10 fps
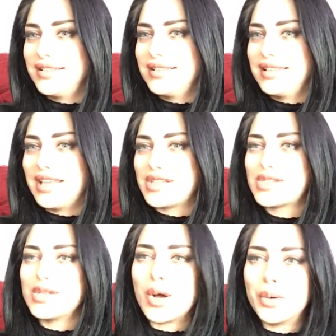let us
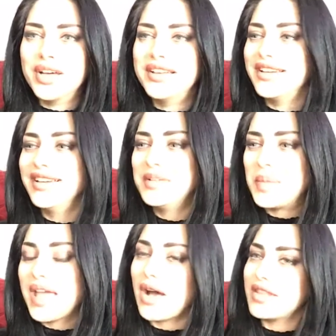know
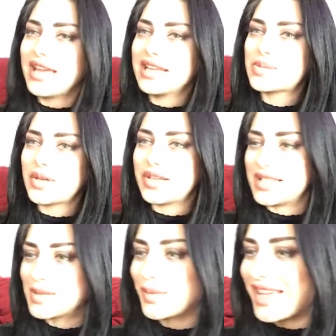how that
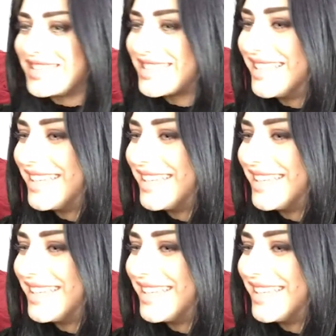experience went.